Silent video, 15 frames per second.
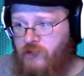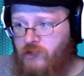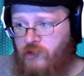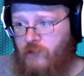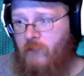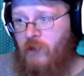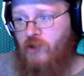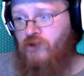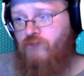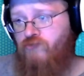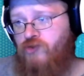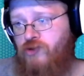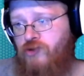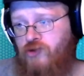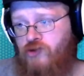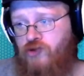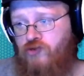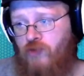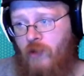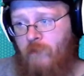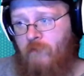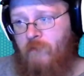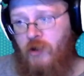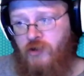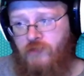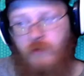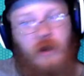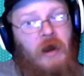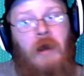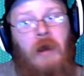Punch them. punch them.
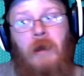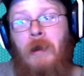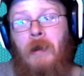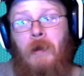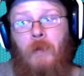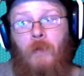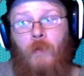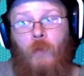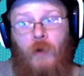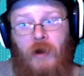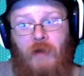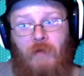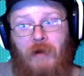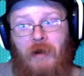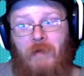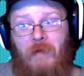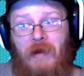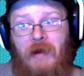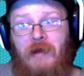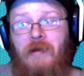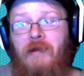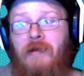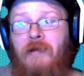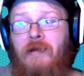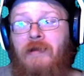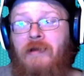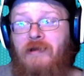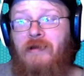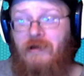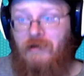Would not recommend it.
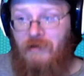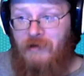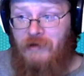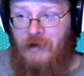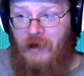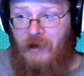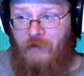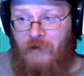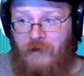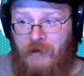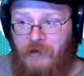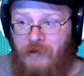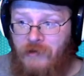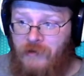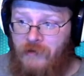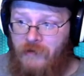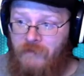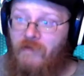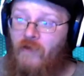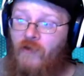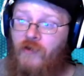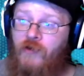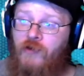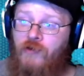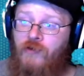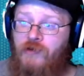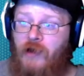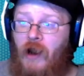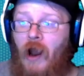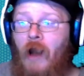You're gonna die quick. All you do is like,
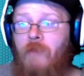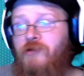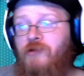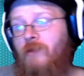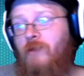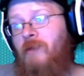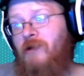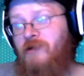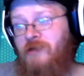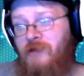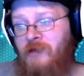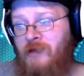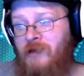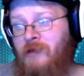I'm just gonna punch these. Things.